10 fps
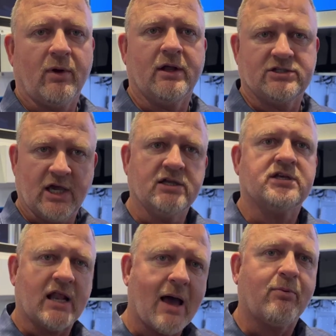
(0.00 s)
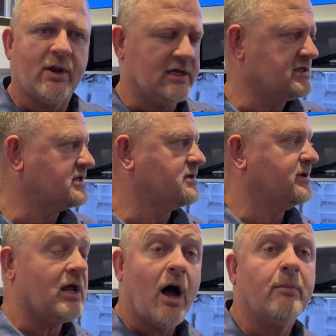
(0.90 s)
change that operating system
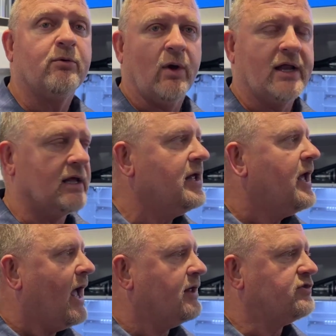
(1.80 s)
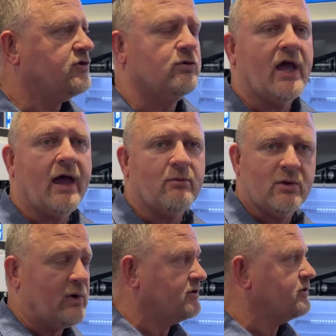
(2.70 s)
and upgrade it. And to do that, we
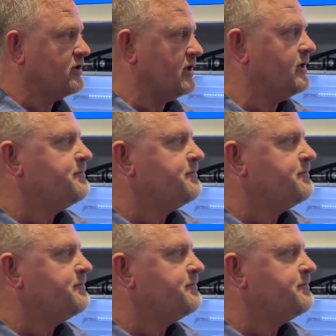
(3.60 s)
went to the